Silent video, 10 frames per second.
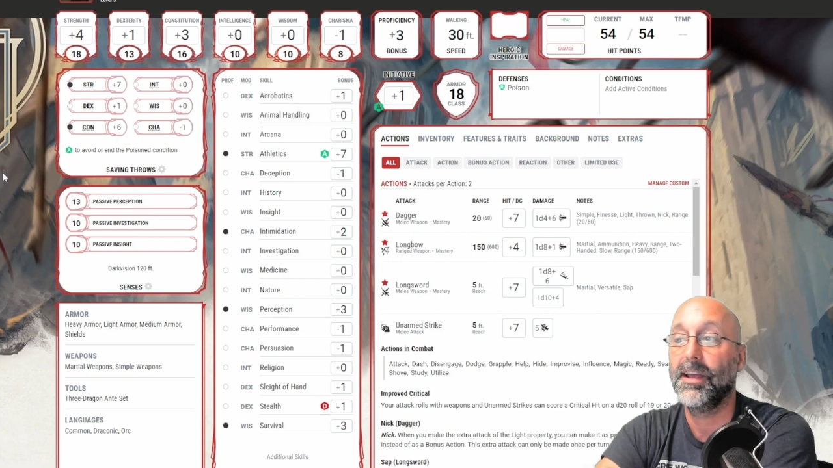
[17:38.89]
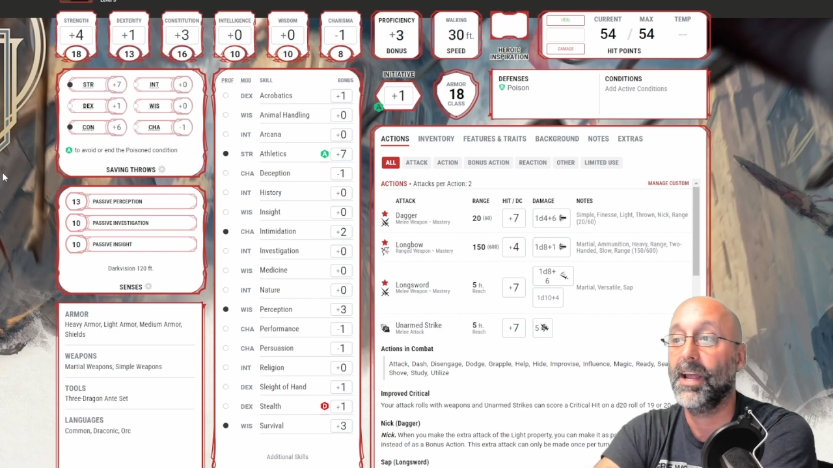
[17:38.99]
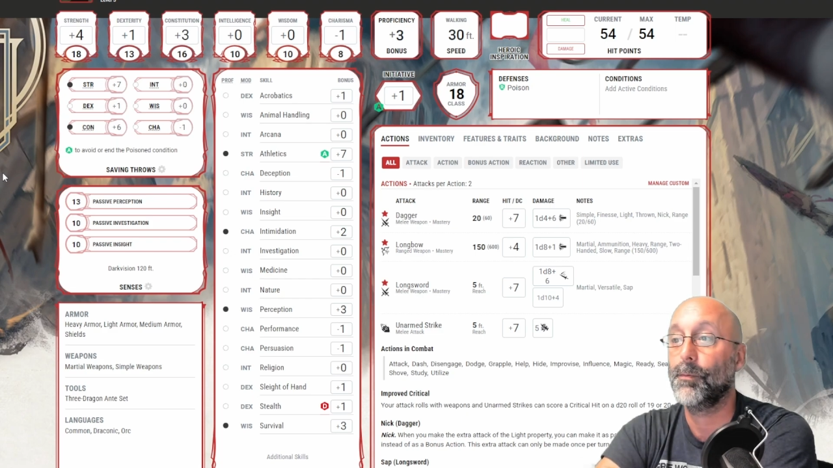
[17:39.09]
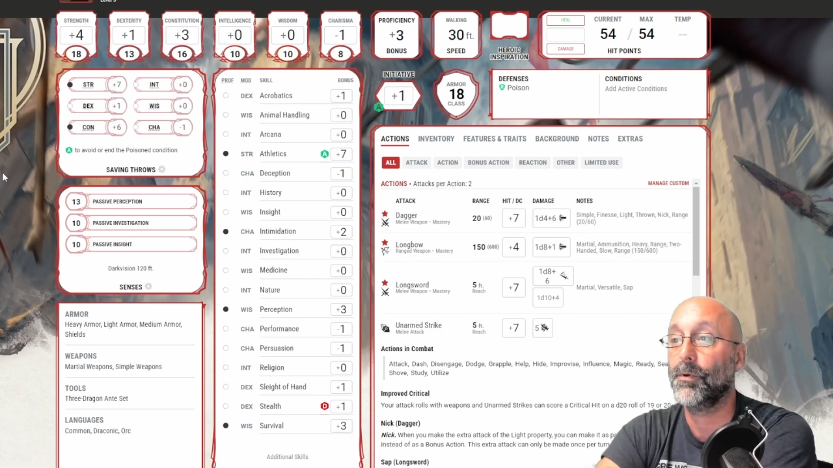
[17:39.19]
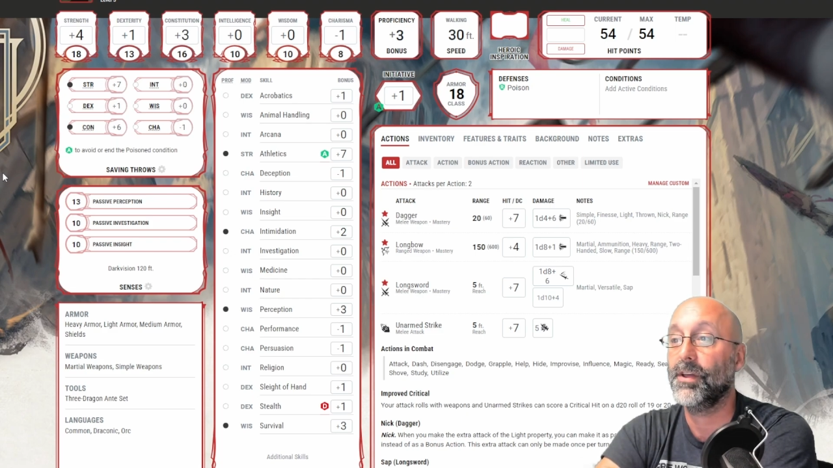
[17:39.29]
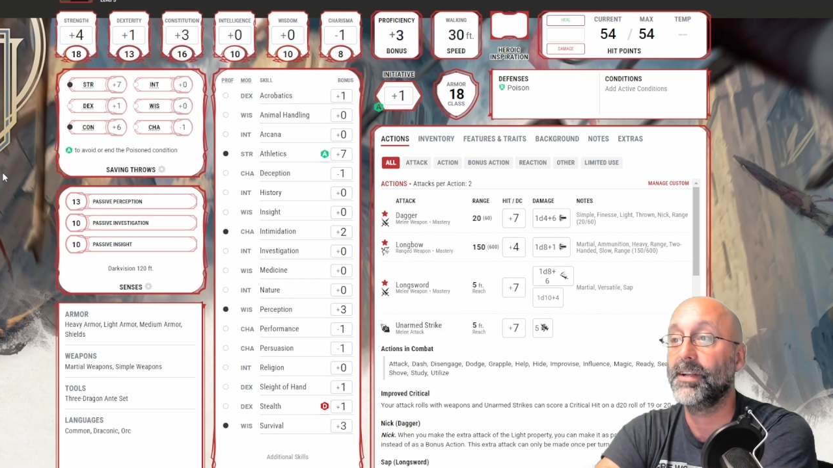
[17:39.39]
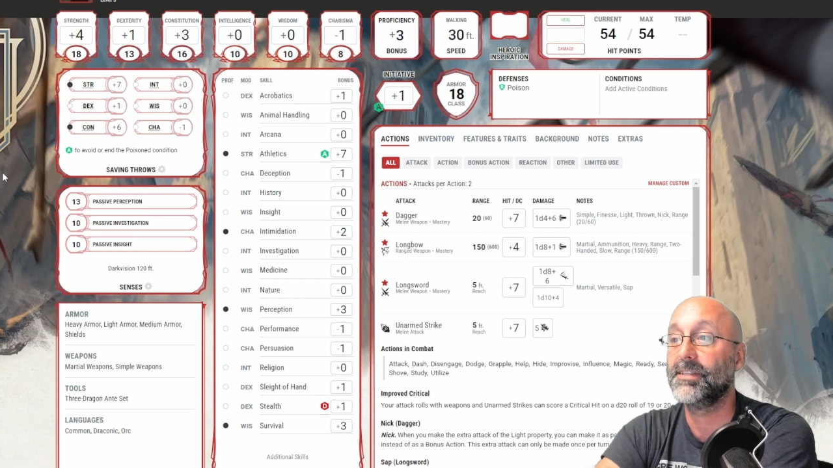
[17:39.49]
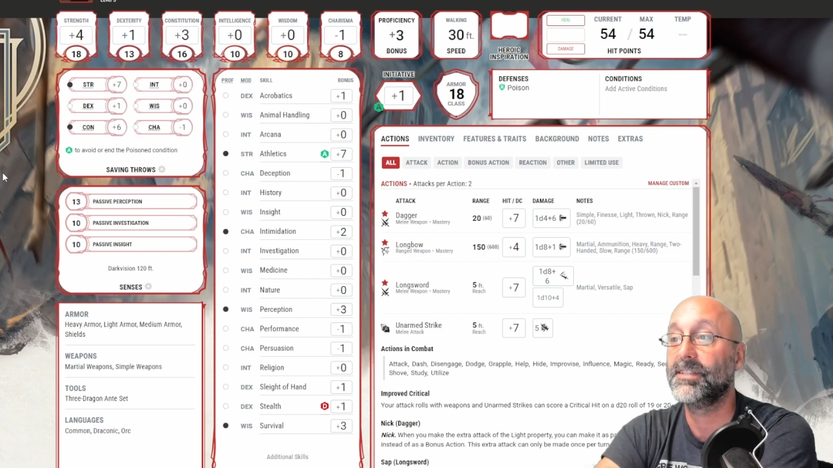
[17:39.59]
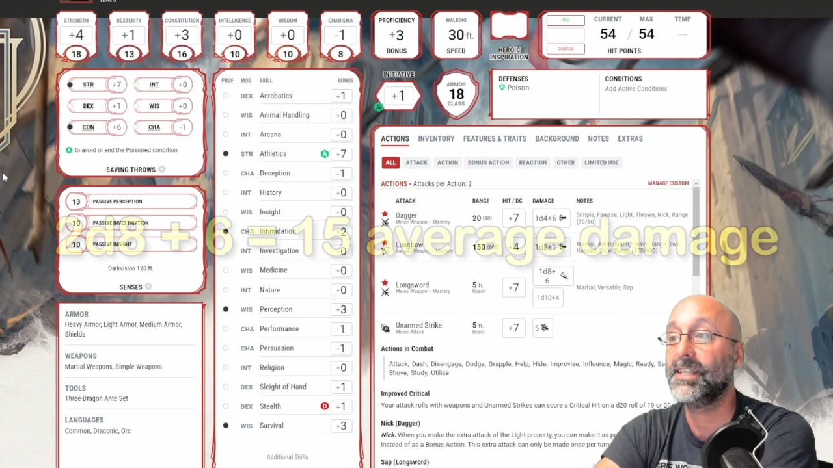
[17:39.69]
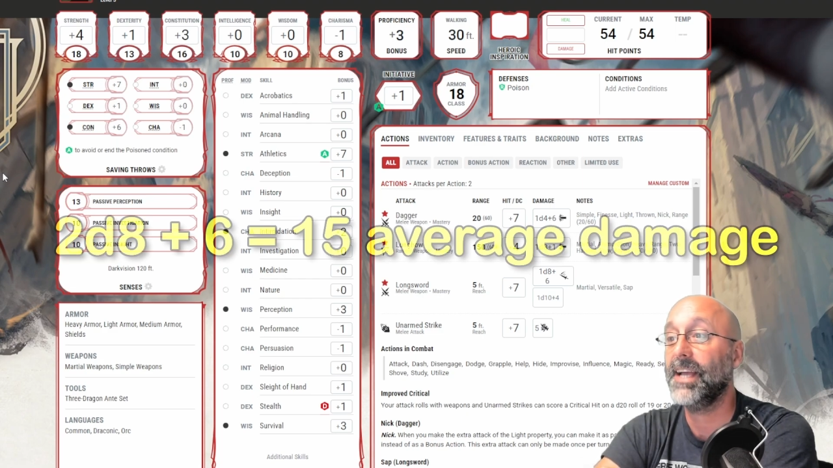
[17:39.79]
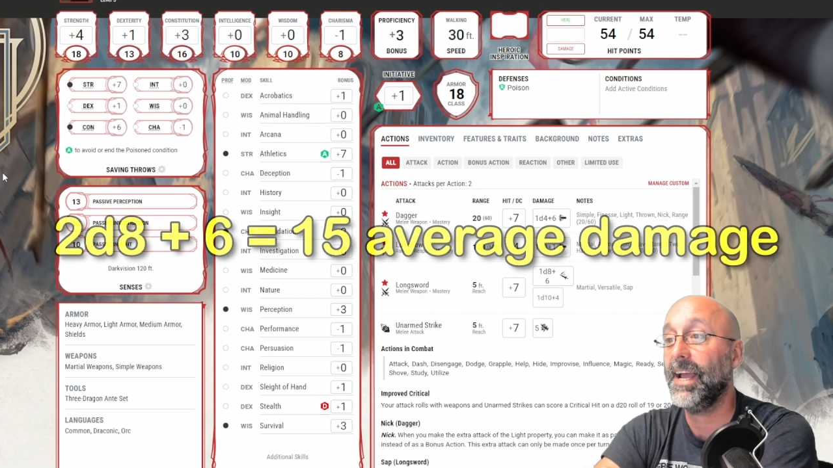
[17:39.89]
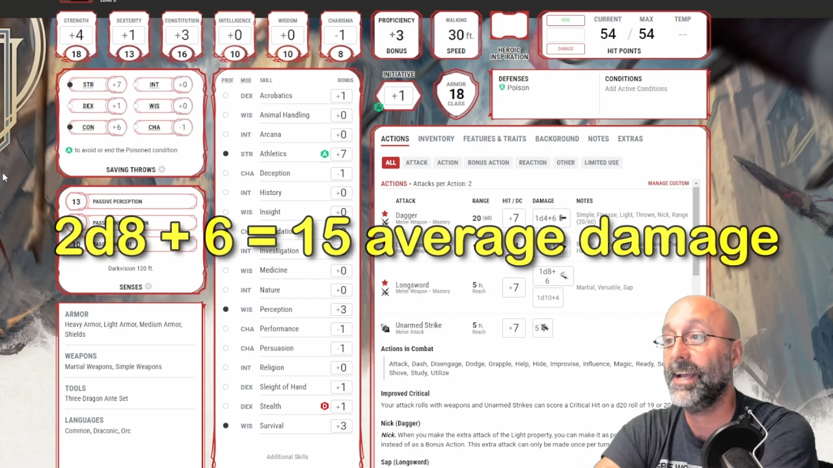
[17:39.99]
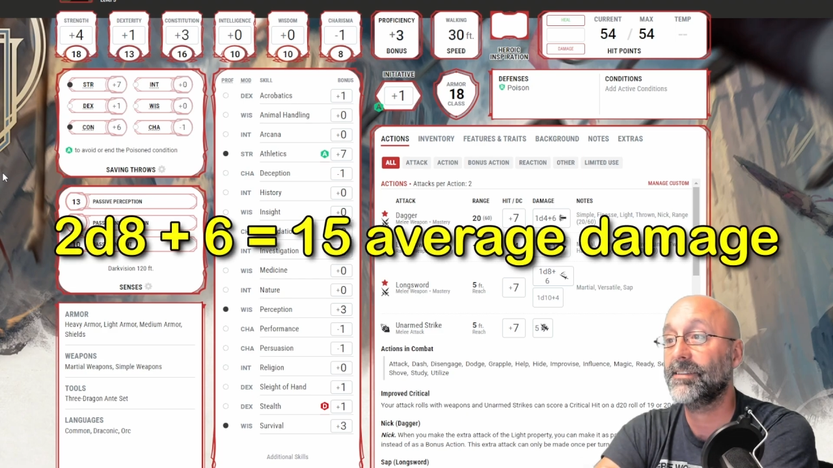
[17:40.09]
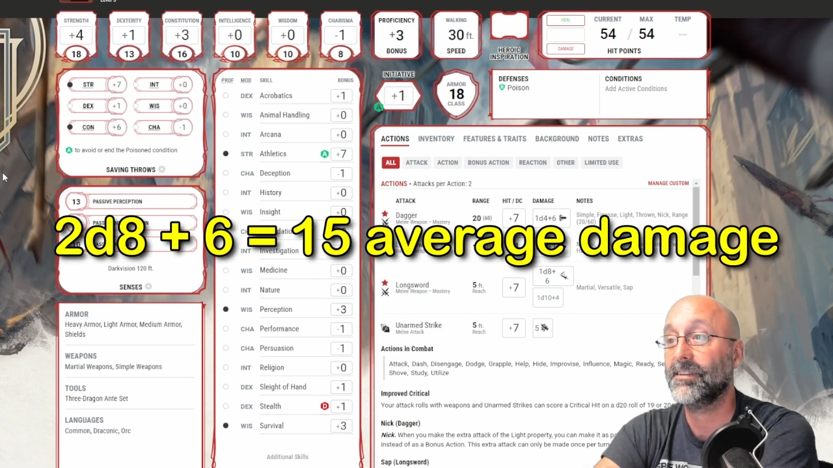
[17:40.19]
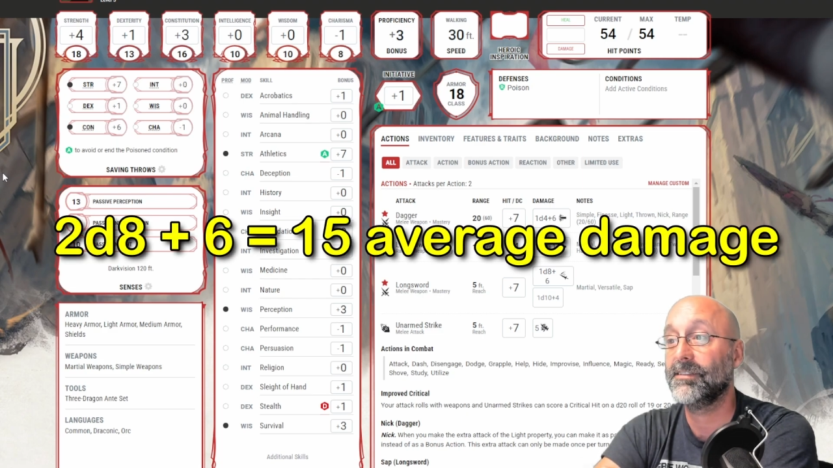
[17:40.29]
and with a
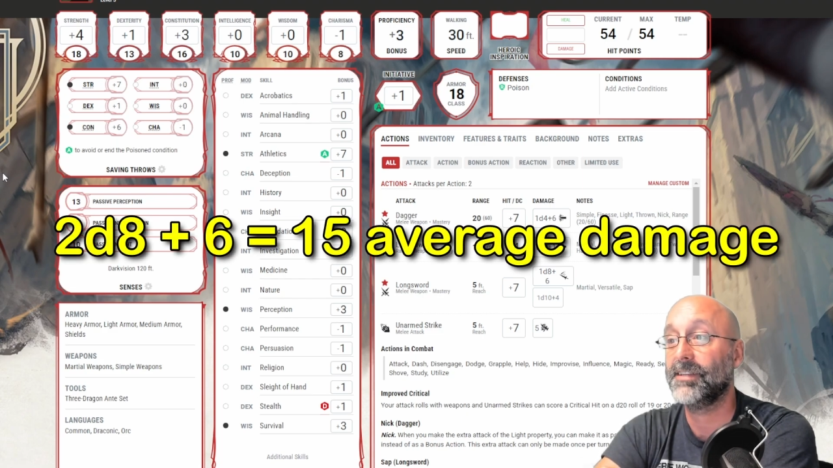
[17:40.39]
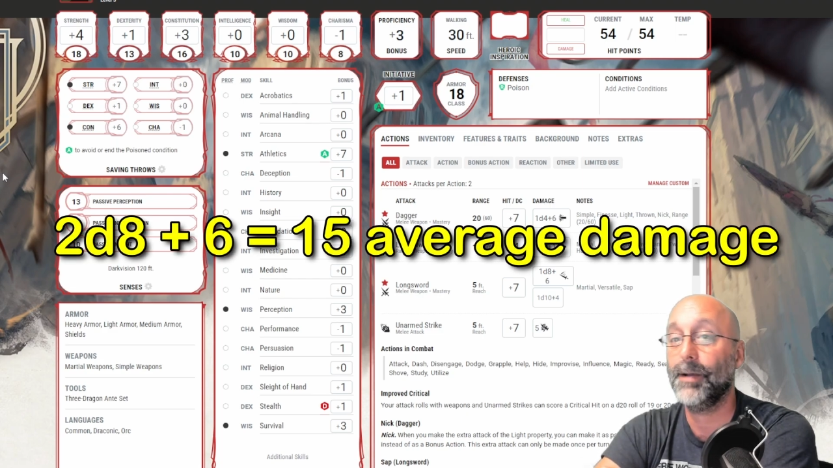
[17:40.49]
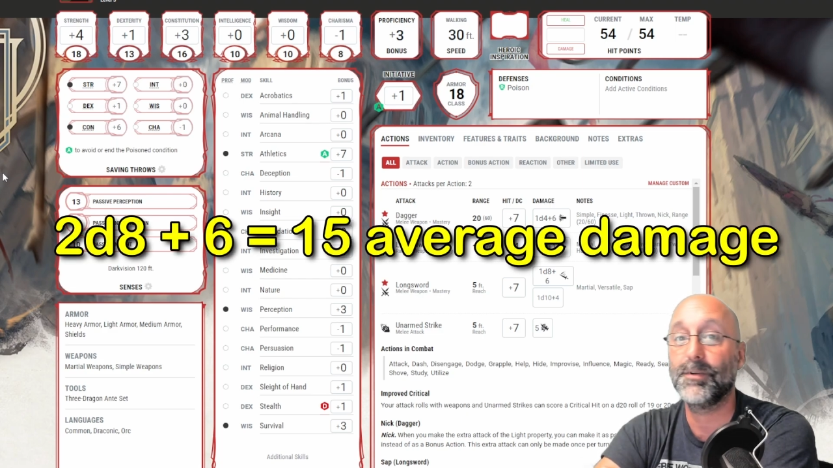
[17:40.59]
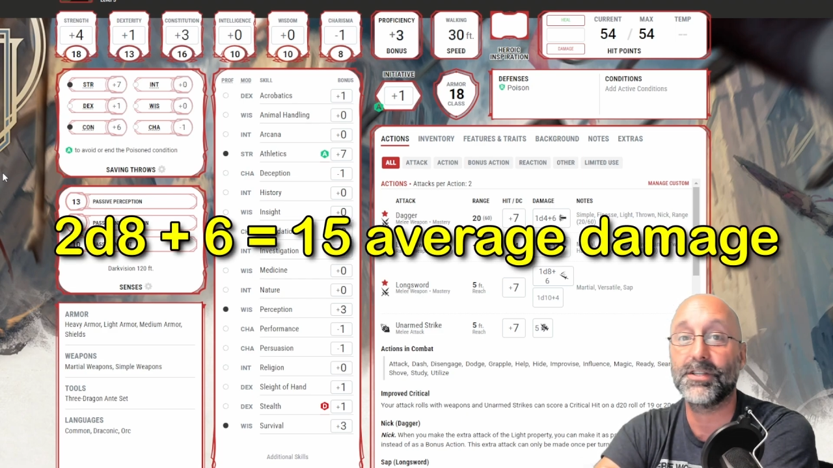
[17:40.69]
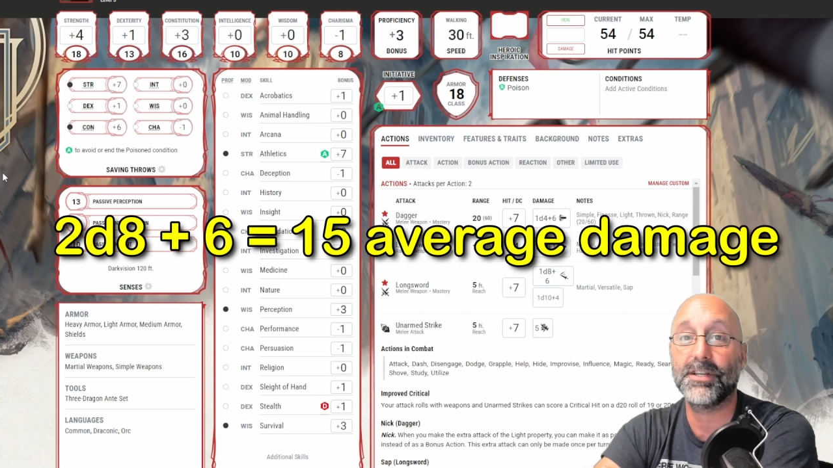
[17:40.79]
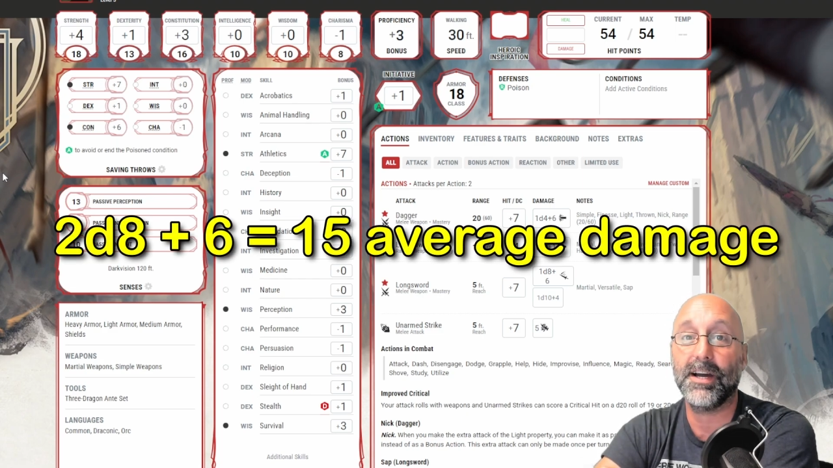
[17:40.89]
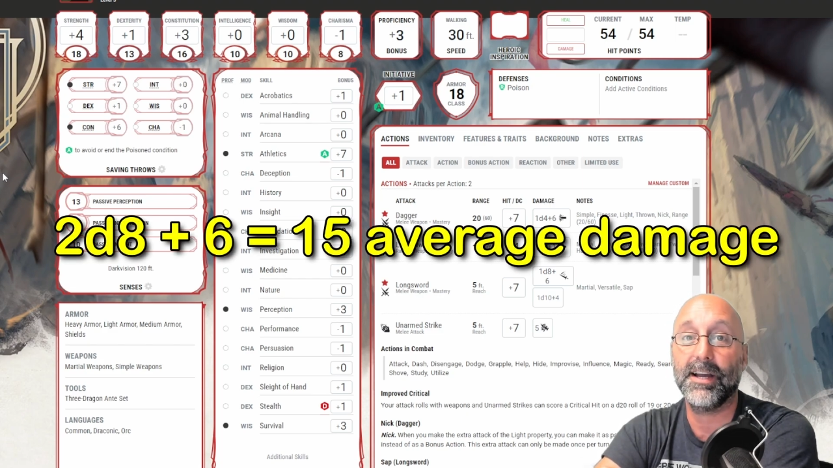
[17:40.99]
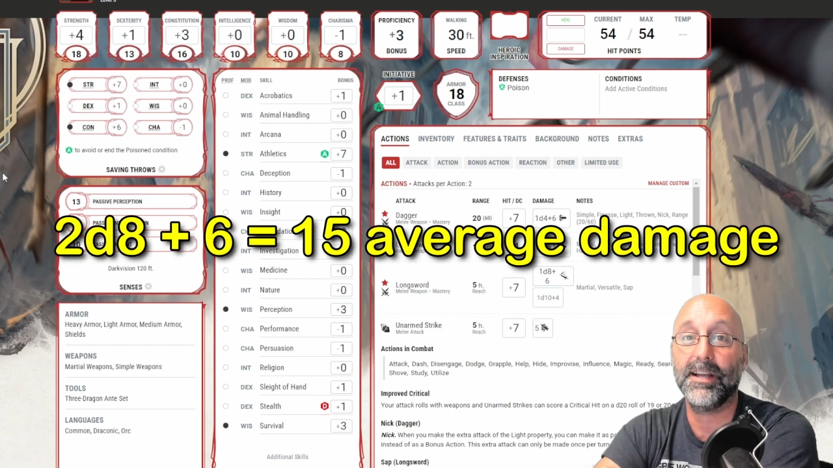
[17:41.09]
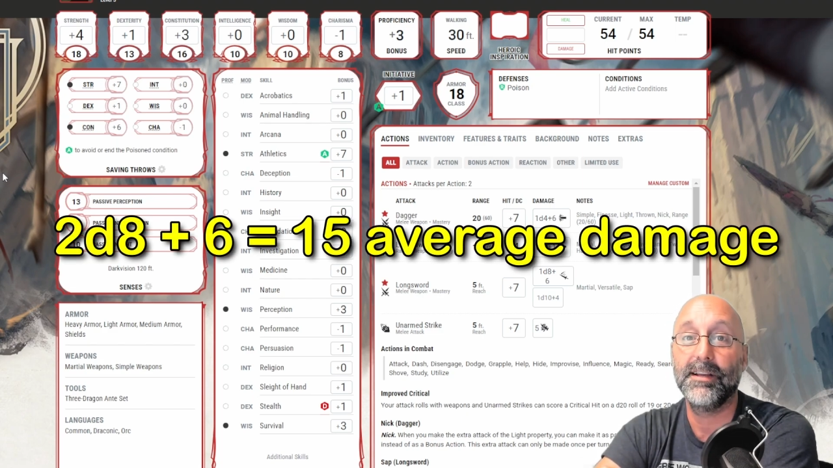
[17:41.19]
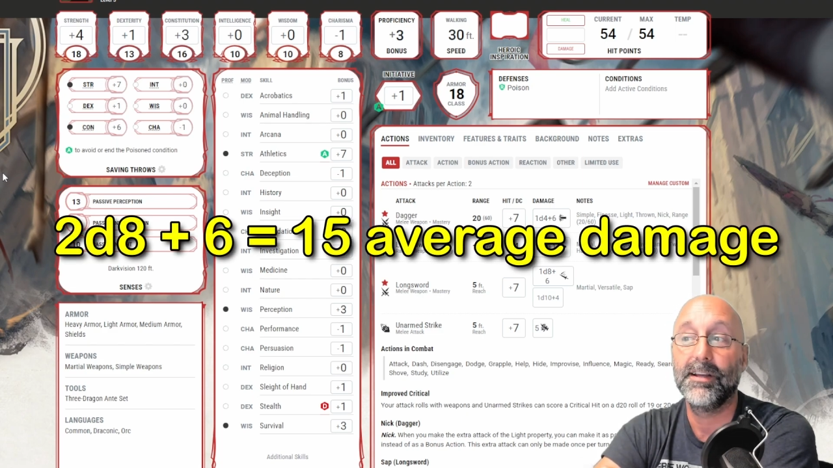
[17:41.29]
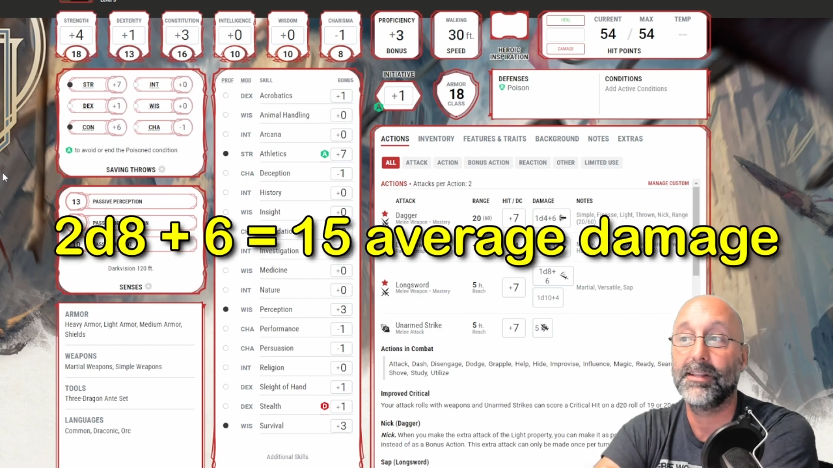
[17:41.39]
D8 damage die,